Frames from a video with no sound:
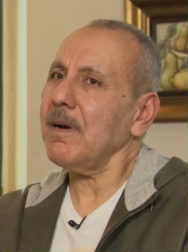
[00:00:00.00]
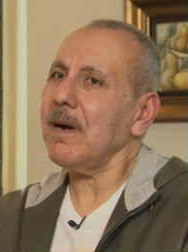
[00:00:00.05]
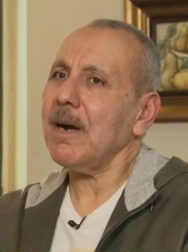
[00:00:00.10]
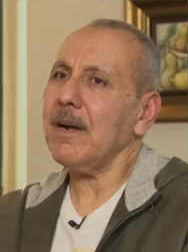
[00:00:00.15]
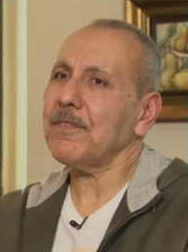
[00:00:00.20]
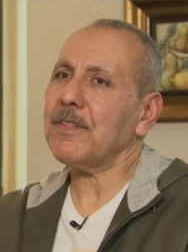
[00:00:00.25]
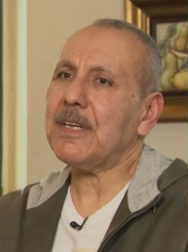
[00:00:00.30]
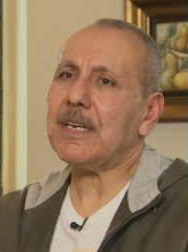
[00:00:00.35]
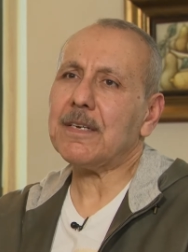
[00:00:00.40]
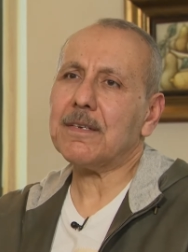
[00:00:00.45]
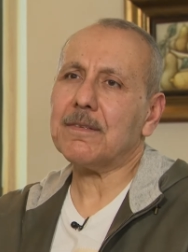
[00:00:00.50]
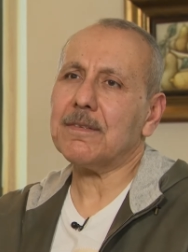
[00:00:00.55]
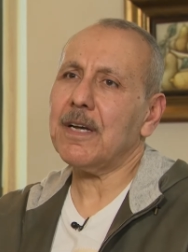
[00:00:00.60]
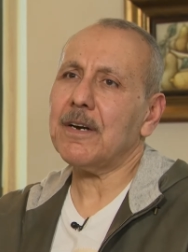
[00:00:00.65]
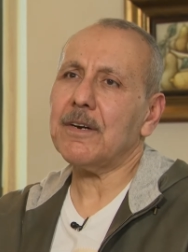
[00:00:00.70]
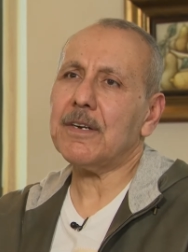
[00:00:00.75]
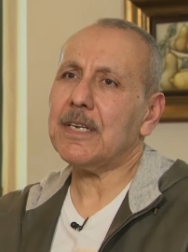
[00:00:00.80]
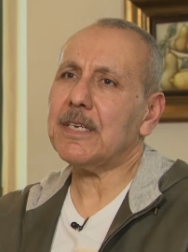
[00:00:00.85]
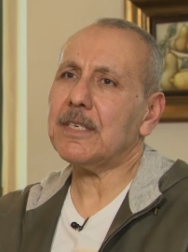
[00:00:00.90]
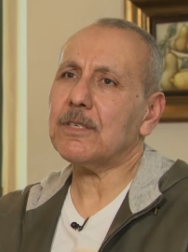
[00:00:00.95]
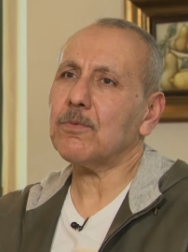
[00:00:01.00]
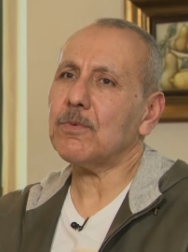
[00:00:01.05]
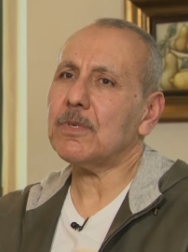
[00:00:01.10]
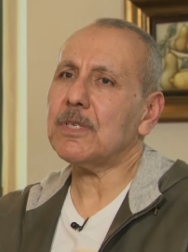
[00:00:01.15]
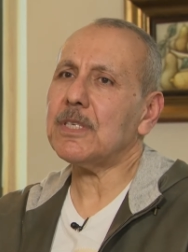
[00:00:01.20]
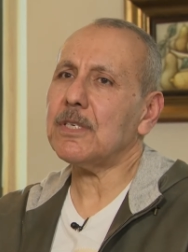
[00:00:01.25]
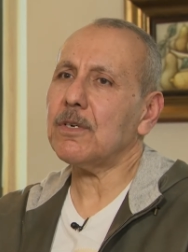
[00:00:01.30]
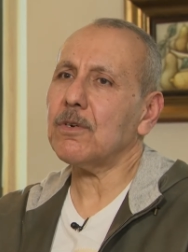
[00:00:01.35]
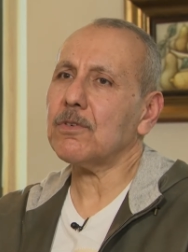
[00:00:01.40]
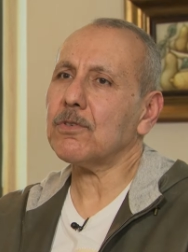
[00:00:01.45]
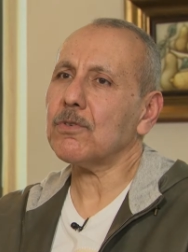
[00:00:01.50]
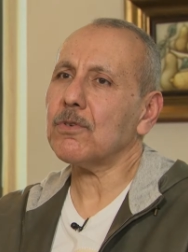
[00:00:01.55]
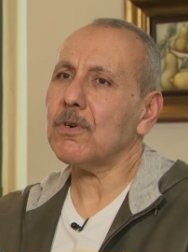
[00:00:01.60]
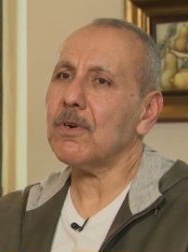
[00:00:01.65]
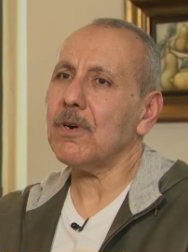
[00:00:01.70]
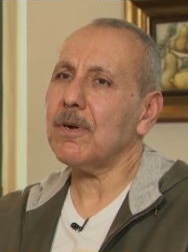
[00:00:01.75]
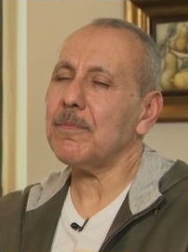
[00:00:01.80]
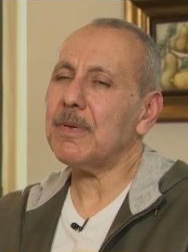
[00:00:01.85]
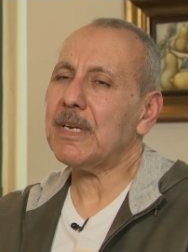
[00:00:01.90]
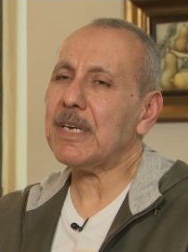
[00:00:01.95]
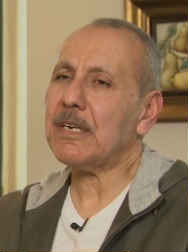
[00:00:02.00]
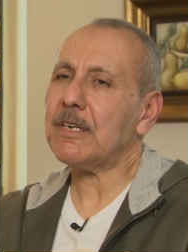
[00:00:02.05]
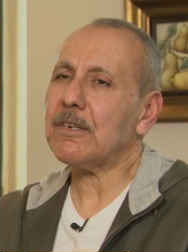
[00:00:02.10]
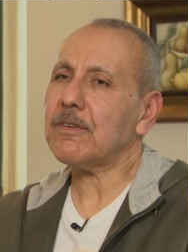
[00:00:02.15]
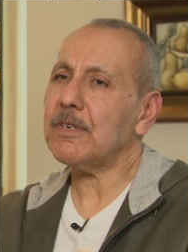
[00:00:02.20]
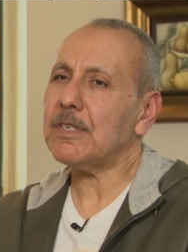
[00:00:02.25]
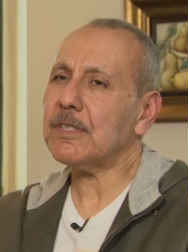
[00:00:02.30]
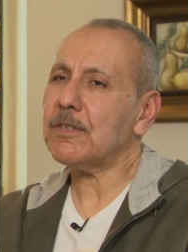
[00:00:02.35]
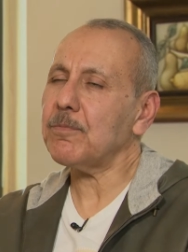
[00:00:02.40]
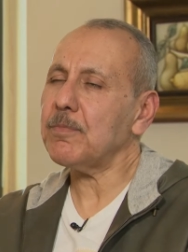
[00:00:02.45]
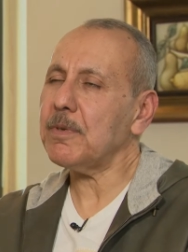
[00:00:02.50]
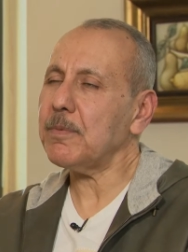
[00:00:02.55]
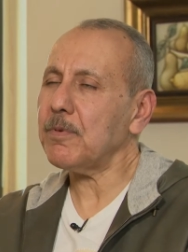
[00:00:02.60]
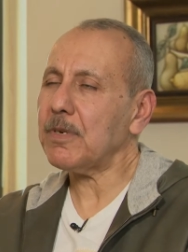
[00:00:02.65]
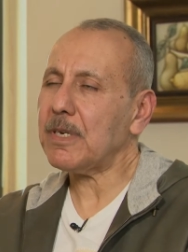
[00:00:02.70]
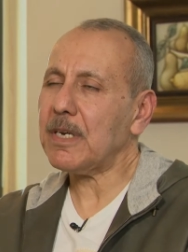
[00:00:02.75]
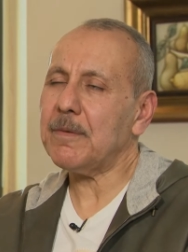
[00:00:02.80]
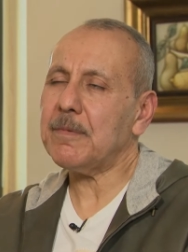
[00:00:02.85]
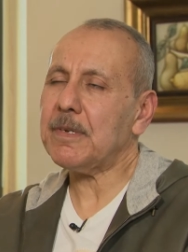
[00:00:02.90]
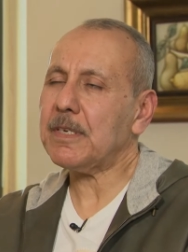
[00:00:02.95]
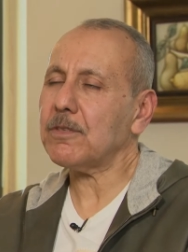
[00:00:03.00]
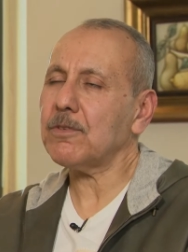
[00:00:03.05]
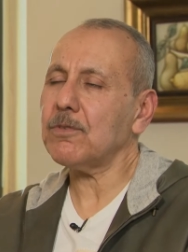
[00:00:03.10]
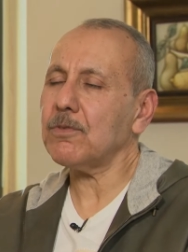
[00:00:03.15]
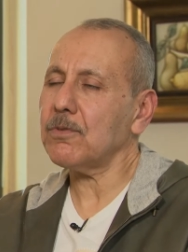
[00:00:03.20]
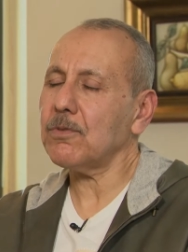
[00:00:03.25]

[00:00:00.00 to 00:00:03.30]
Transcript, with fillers: I think nowadays we see also a big increase in people coming to,